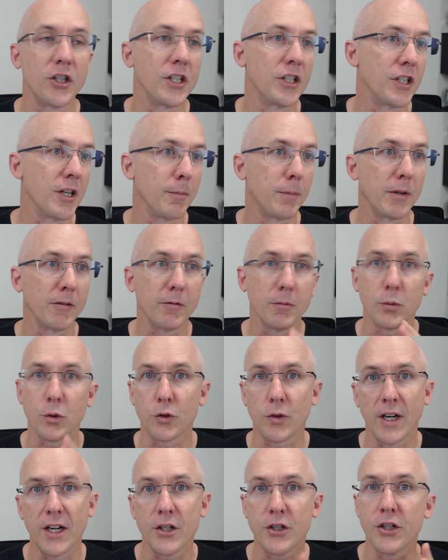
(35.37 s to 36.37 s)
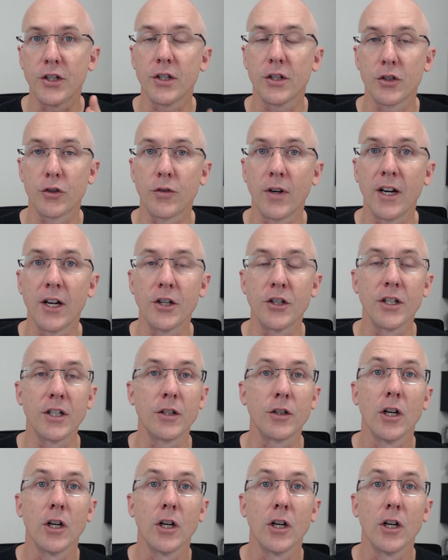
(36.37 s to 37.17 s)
jumping from strategy to strategy,